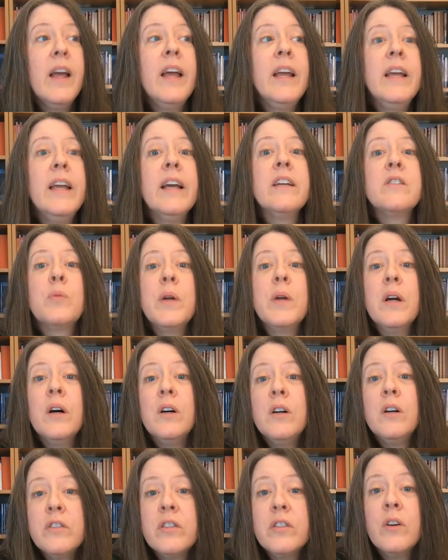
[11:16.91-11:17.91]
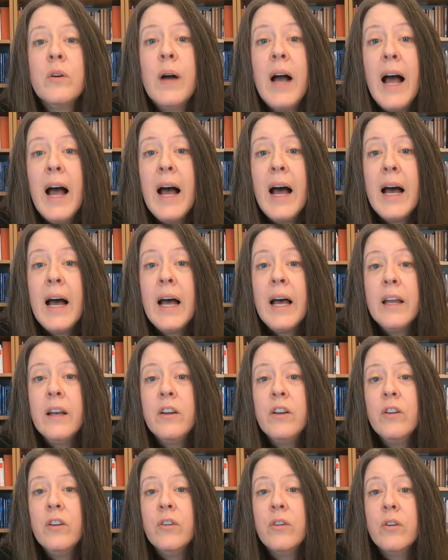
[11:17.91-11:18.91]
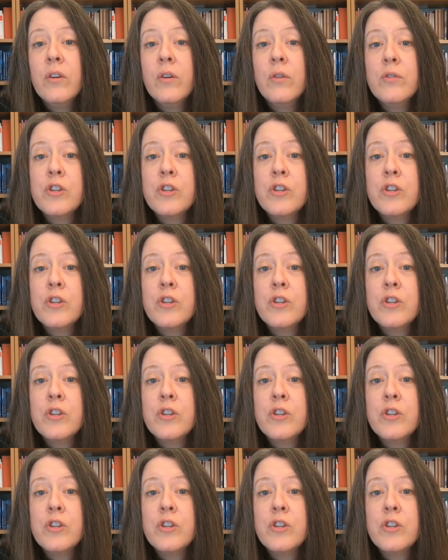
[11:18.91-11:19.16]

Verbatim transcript: Yes, we also had, you know,